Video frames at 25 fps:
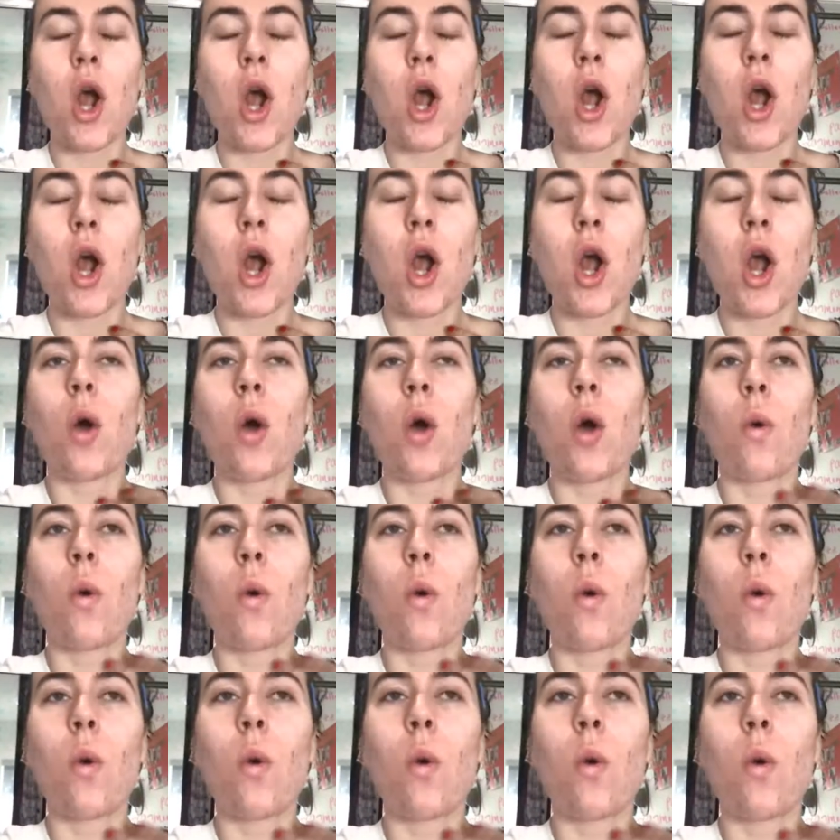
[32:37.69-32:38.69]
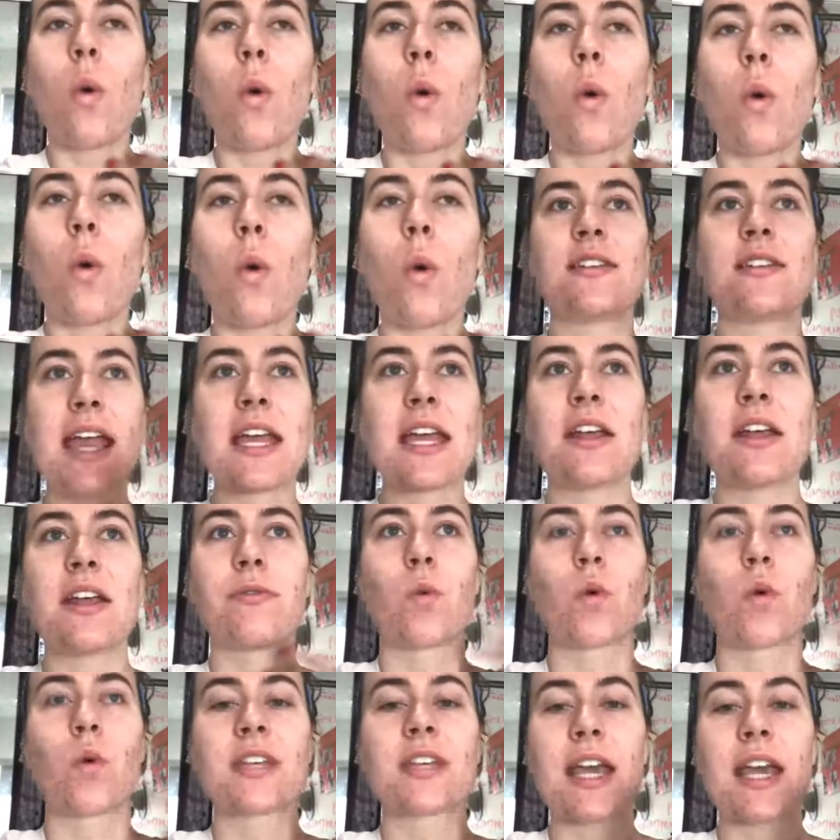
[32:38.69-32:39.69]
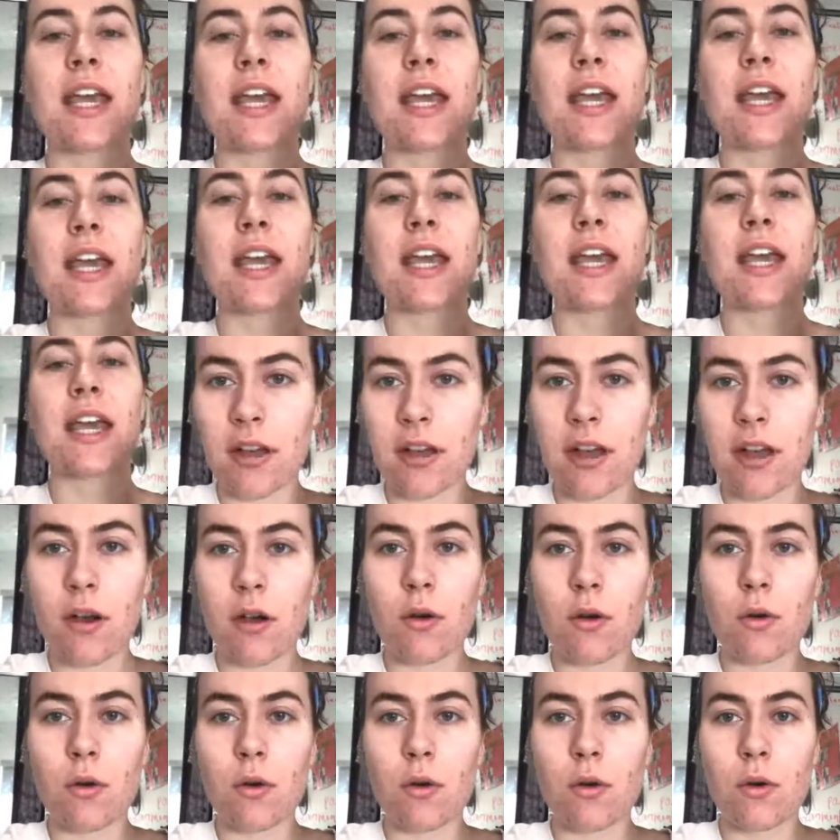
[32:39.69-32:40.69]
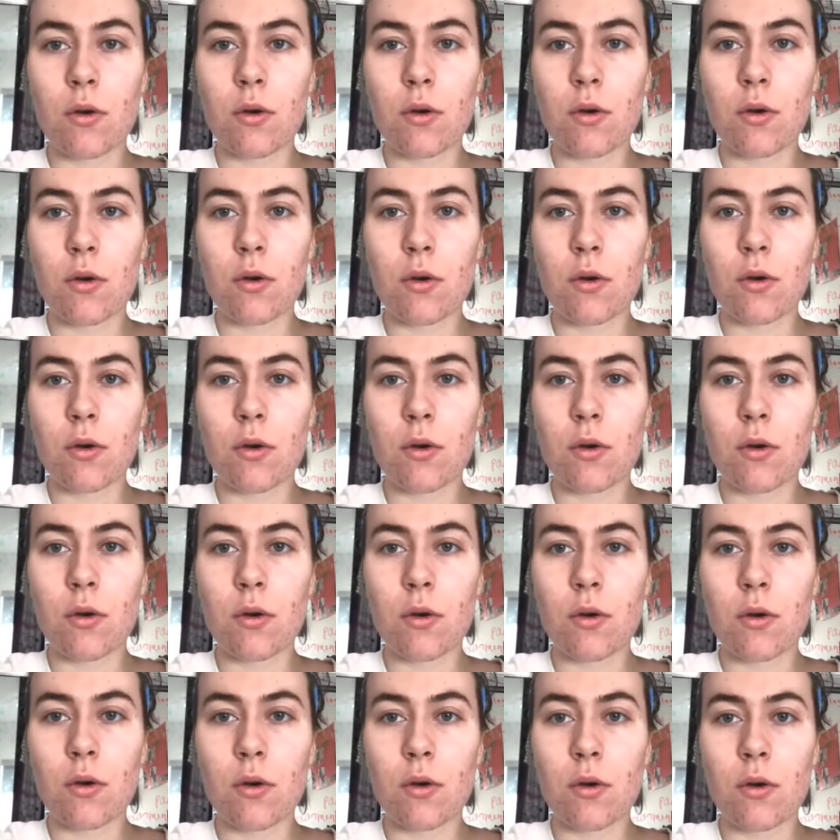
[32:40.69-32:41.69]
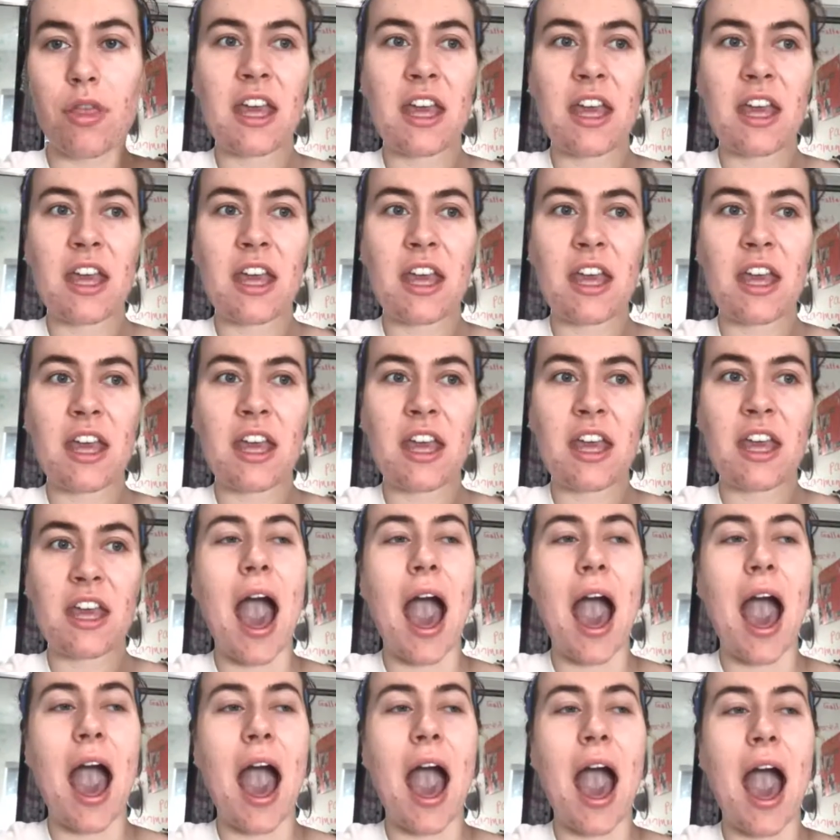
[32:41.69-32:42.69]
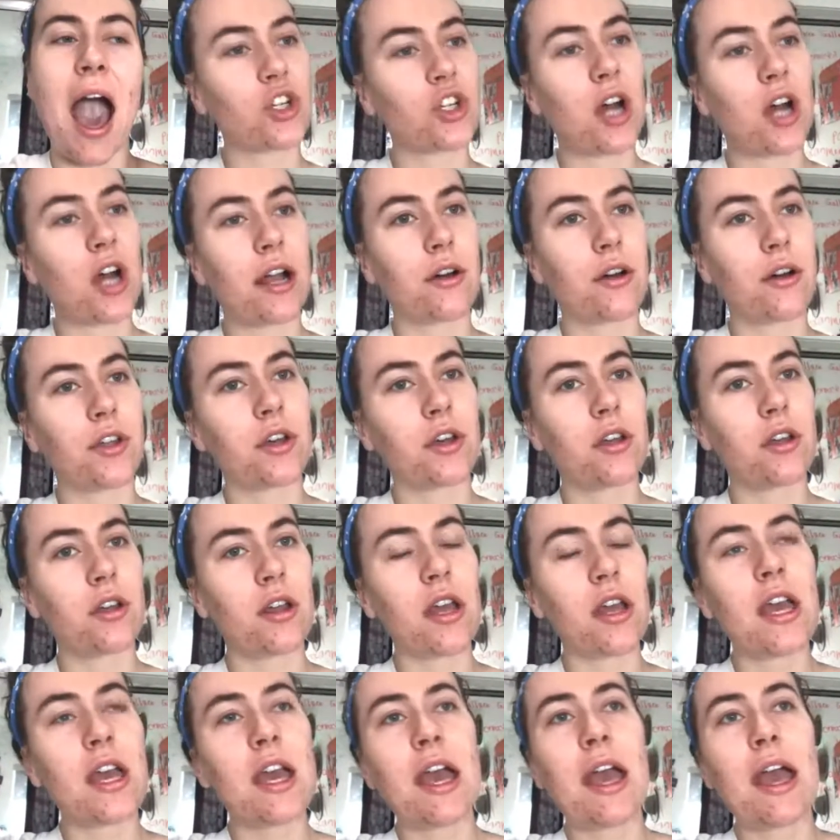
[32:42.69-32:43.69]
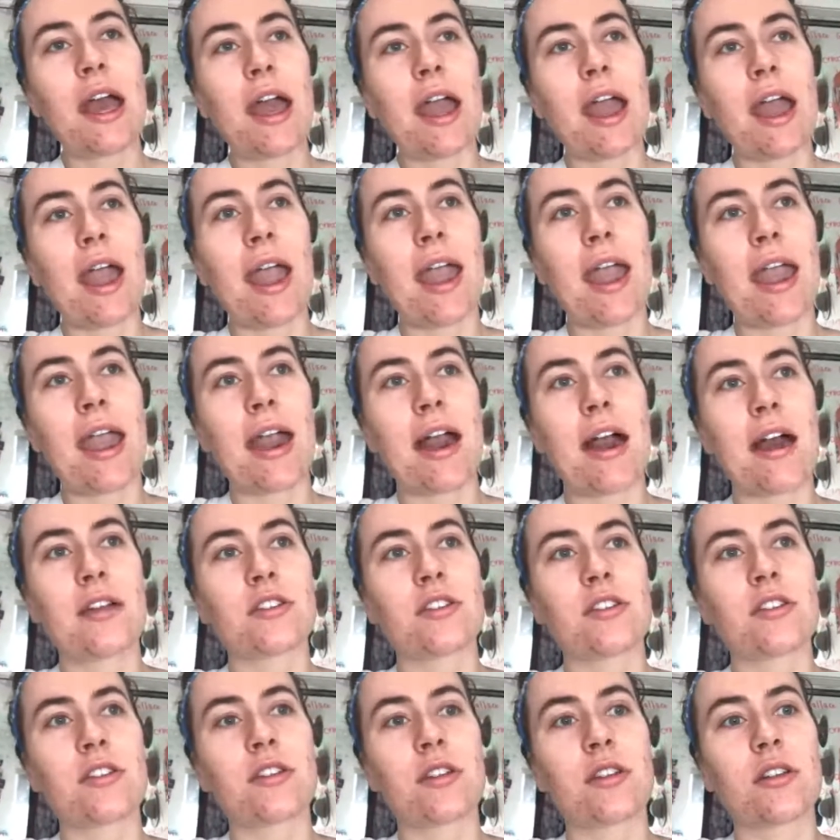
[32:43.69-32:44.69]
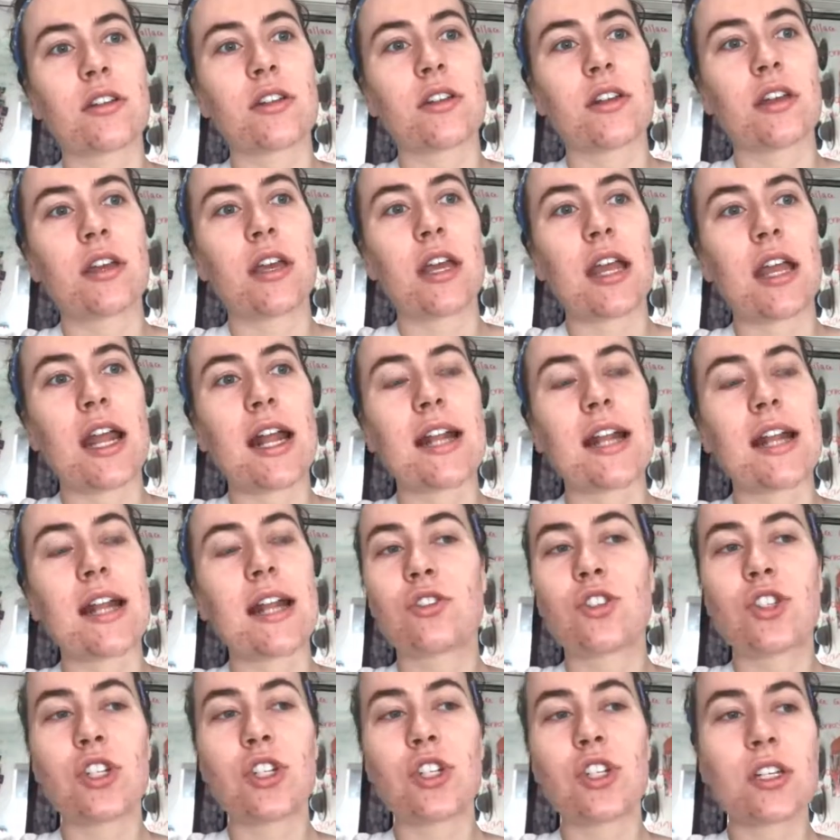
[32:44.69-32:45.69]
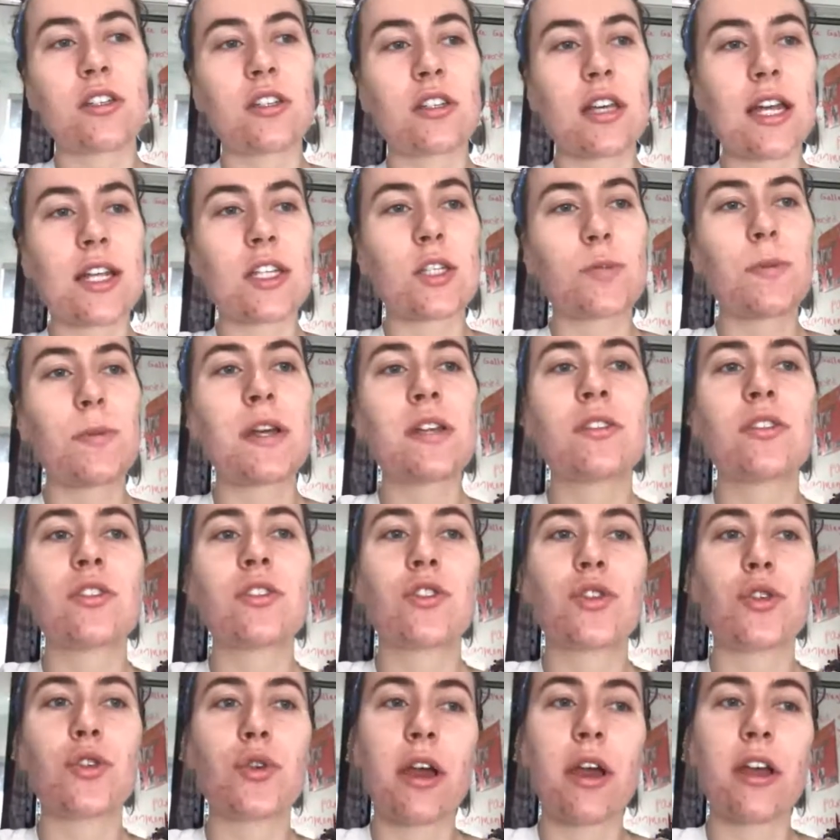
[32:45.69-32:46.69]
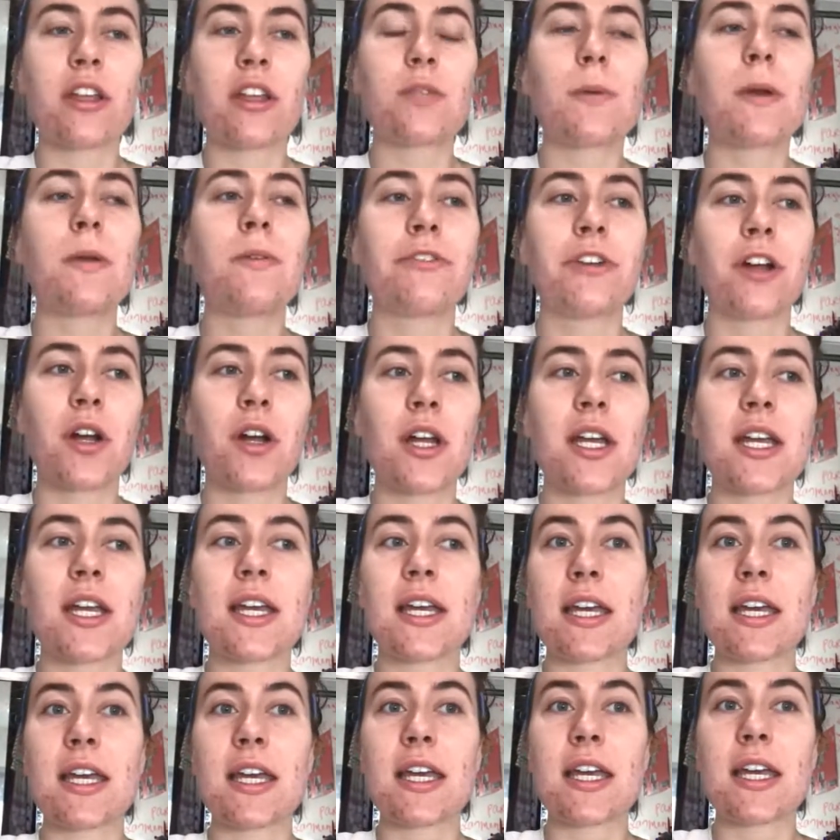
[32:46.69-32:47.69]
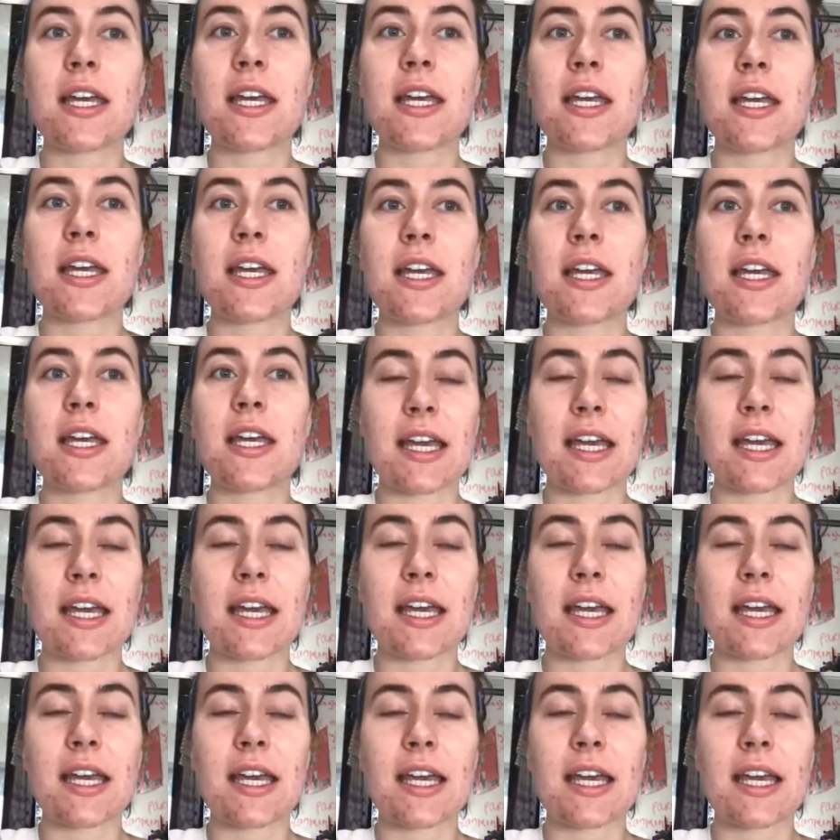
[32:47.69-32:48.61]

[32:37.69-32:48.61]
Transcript: when this negative worst case scenario thinking really started in my childhood, and it's been very healing. And